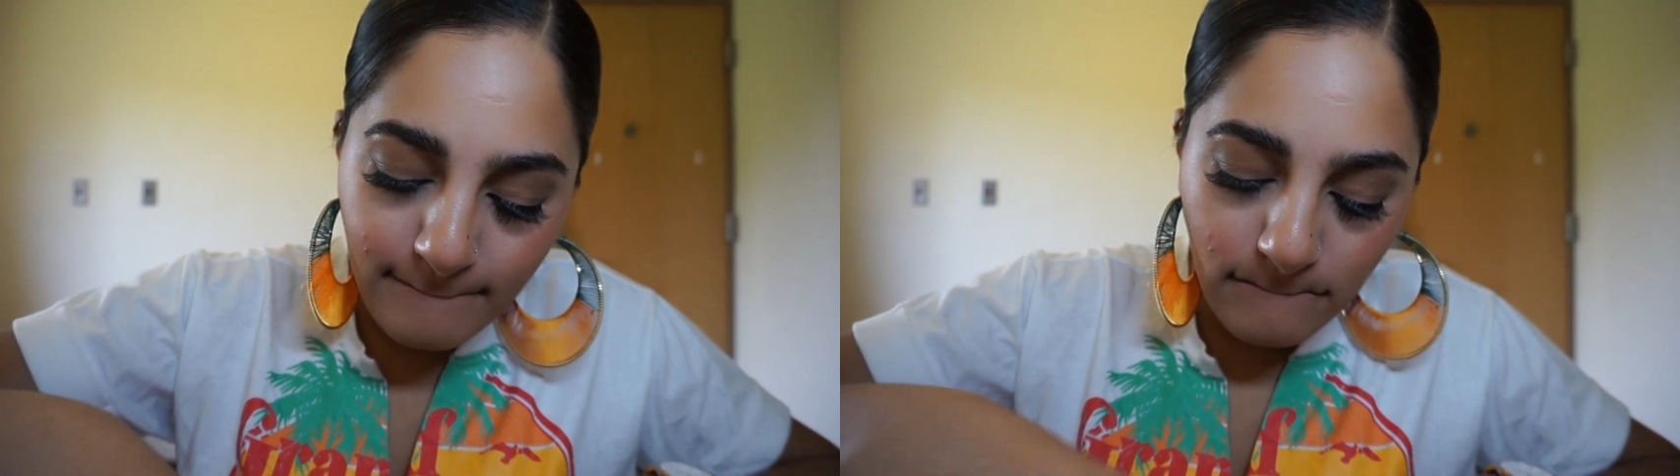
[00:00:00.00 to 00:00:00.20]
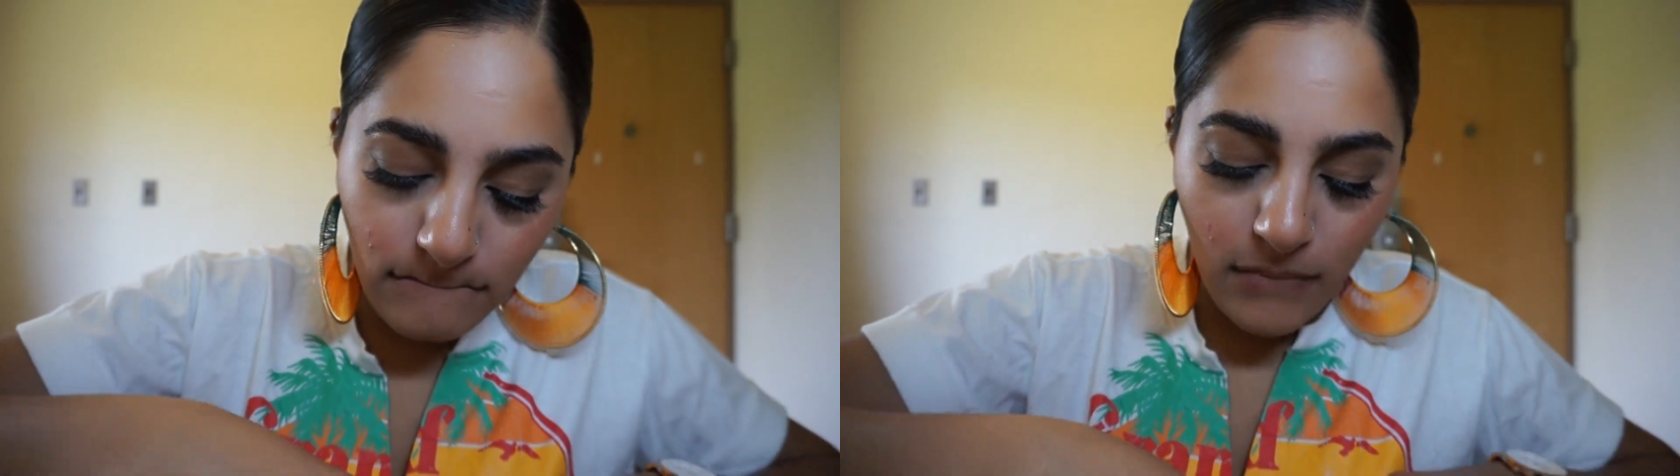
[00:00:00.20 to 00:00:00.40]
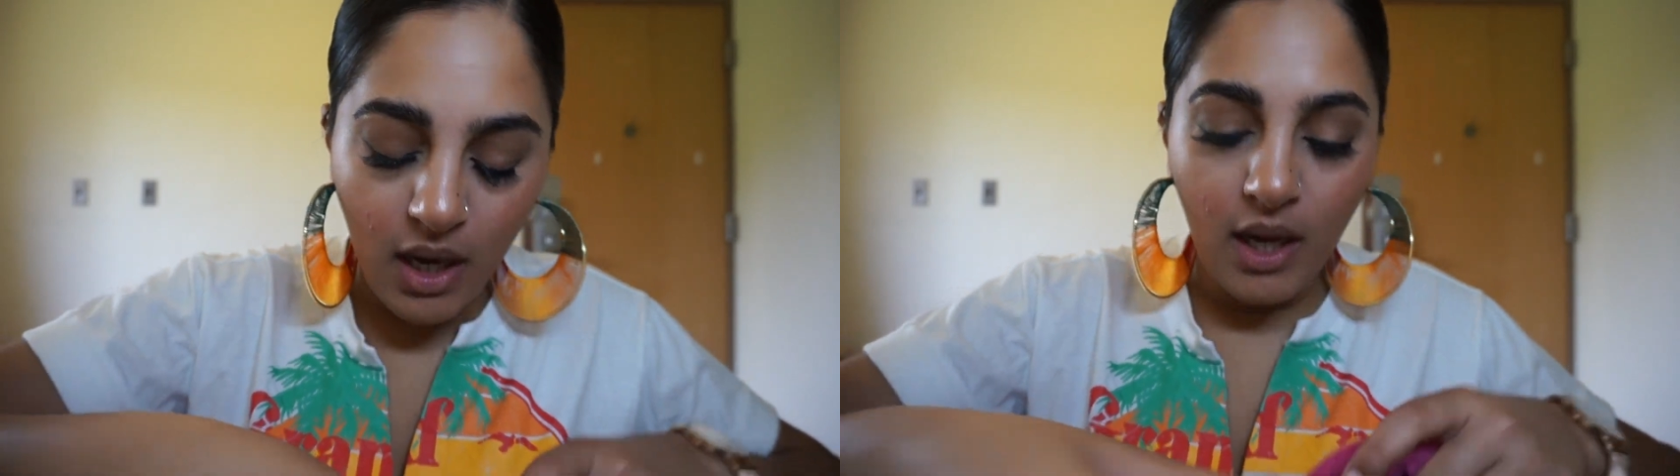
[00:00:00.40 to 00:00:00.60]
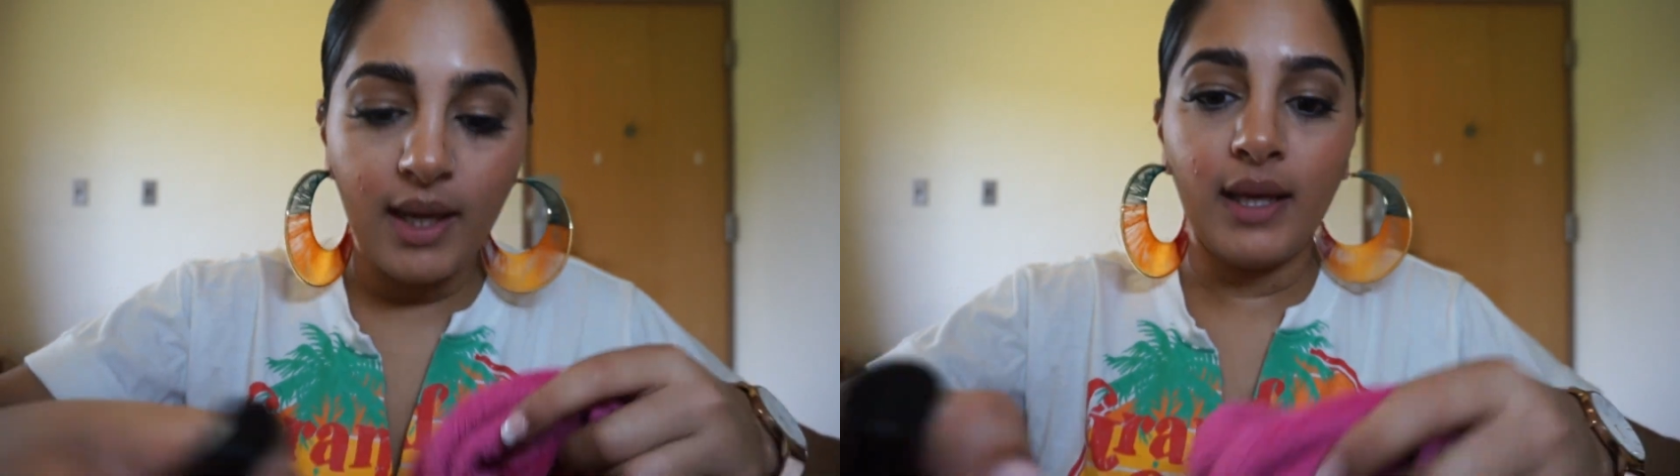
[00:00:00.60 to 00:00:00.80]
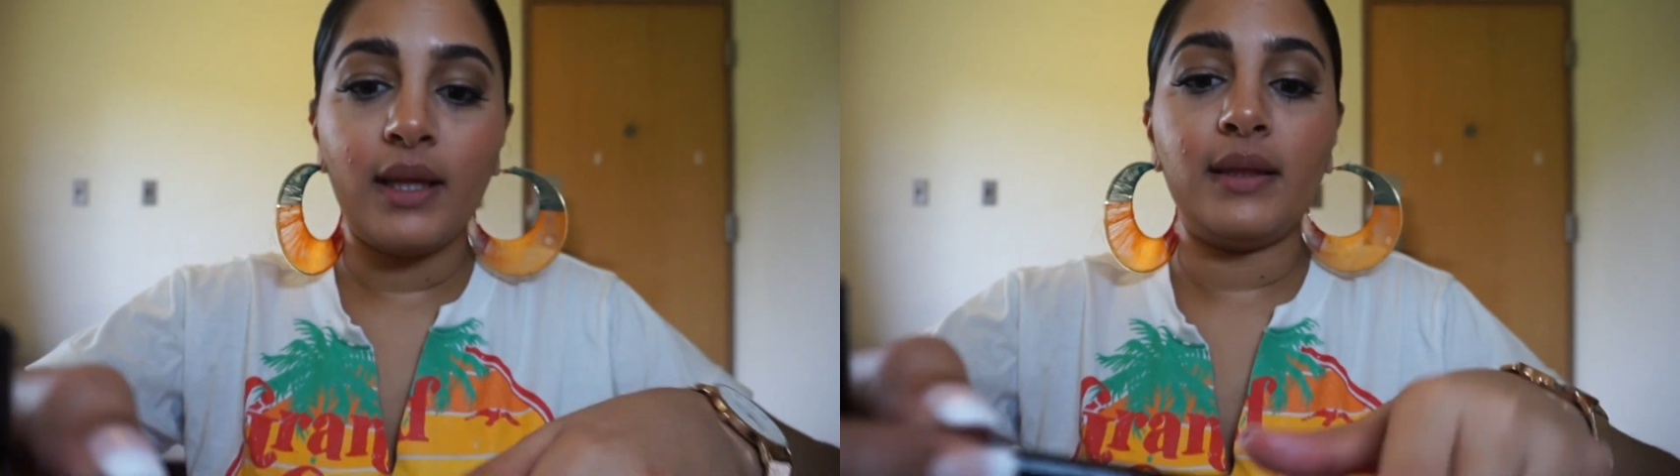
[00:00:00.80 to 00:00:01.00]

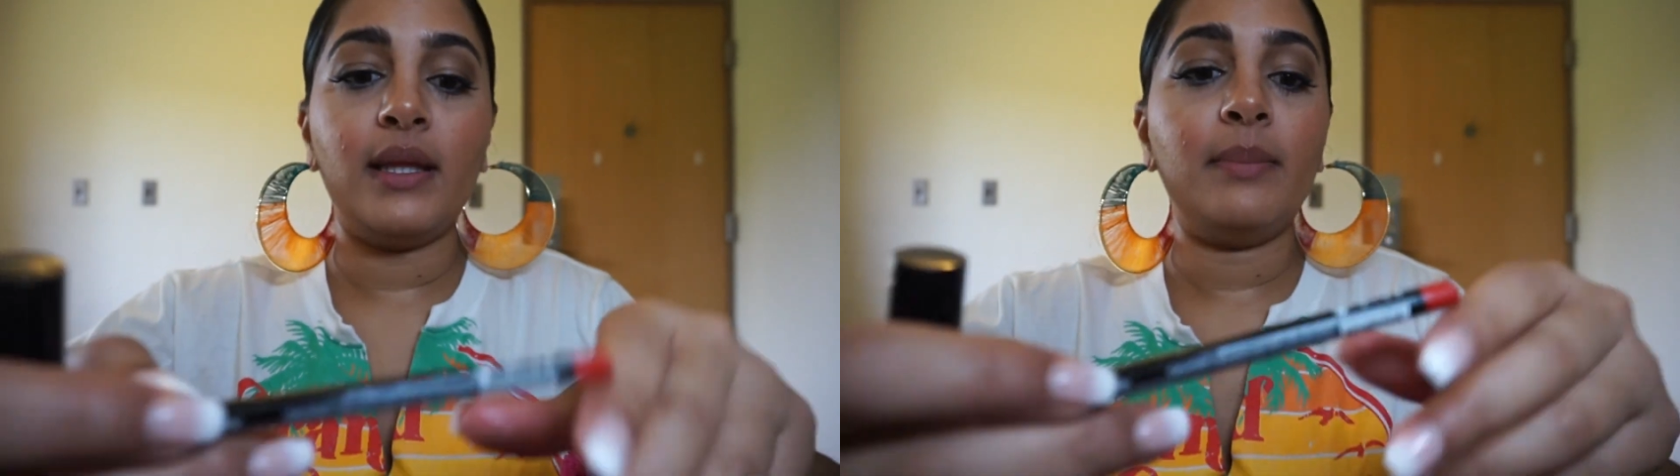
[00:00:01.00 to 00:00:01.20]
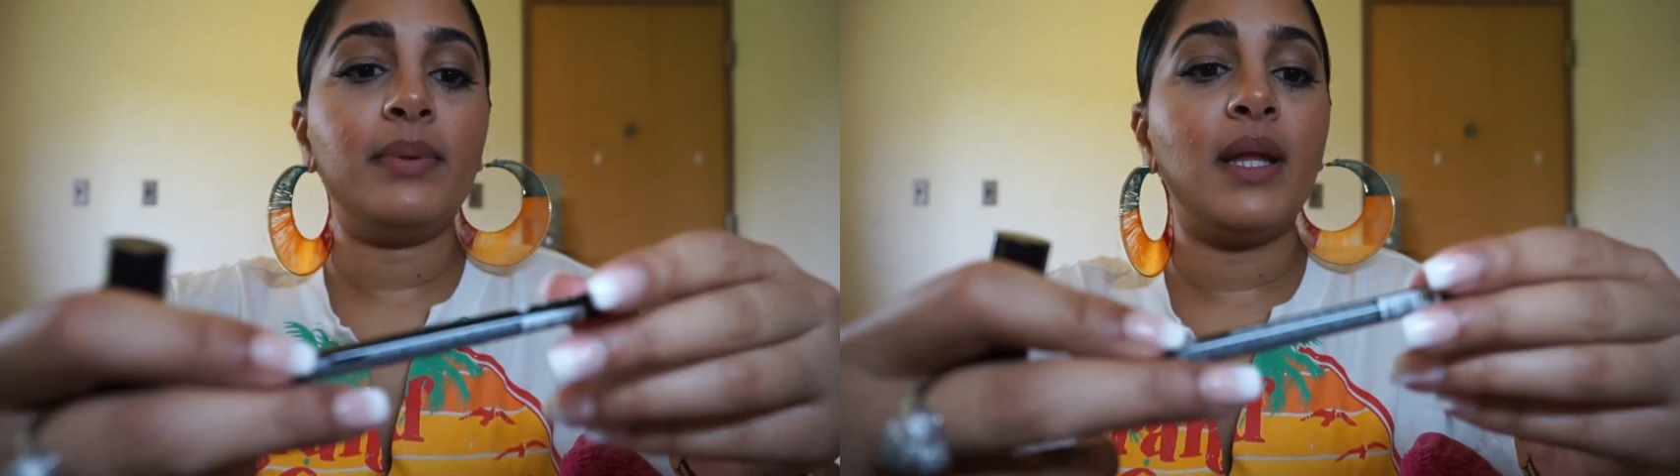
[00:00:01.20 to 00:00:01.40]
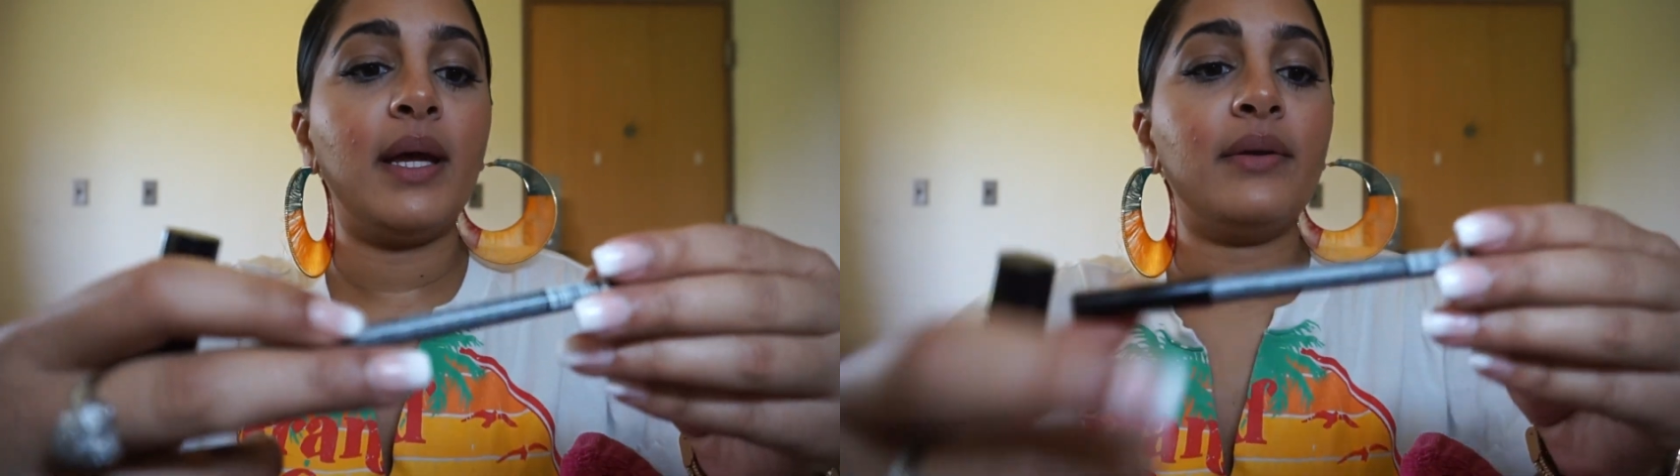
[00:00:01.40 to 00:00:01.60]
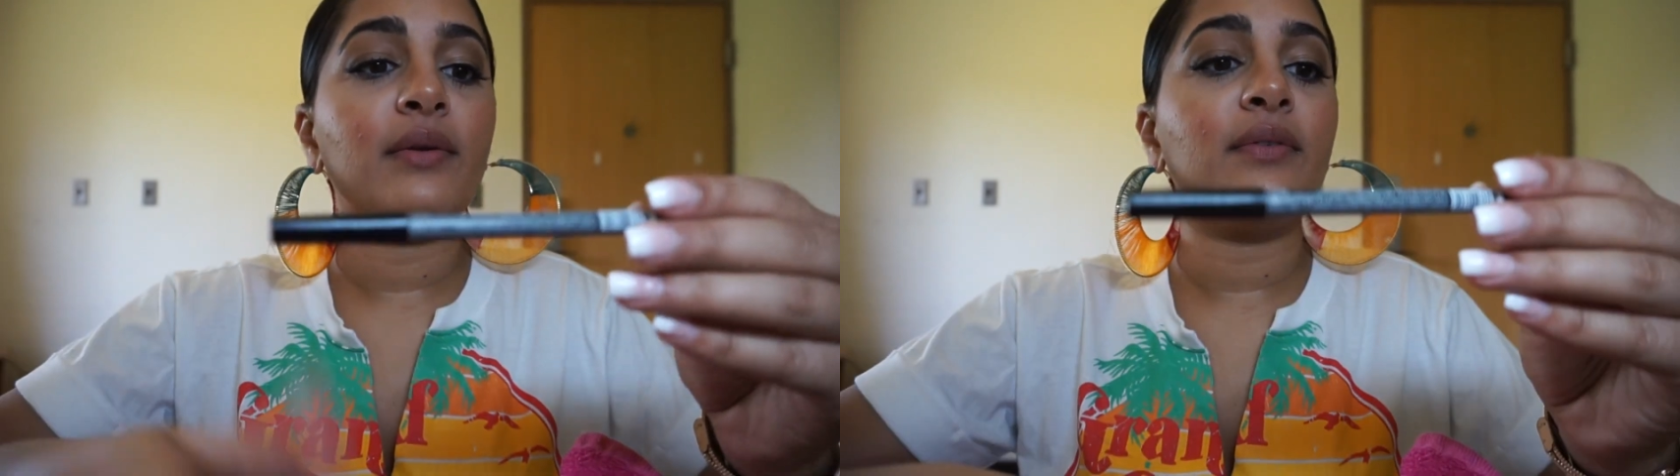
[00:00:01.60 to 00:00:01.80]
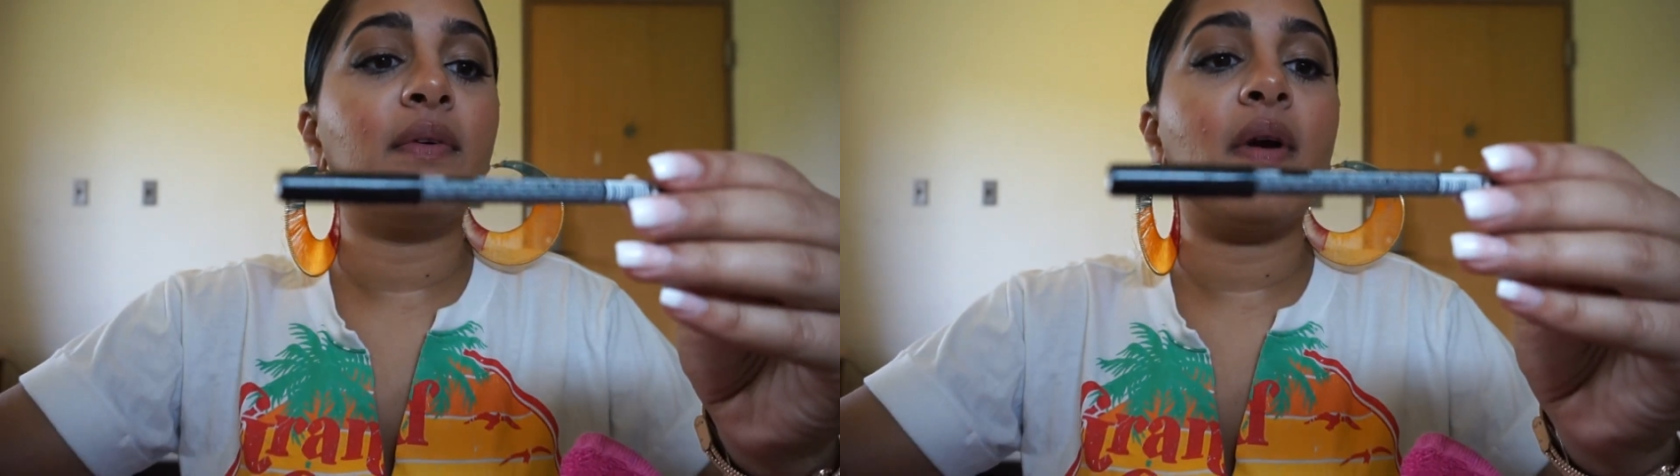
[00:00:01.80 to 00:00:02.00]
my lip
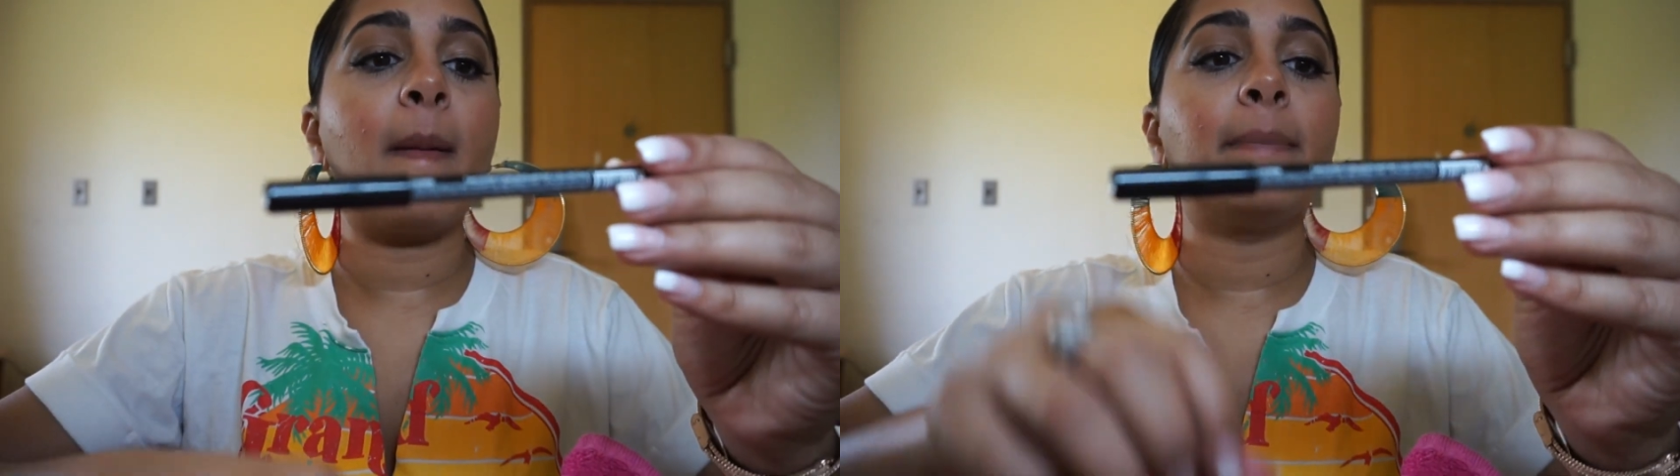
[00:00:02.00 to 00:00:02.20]
liner from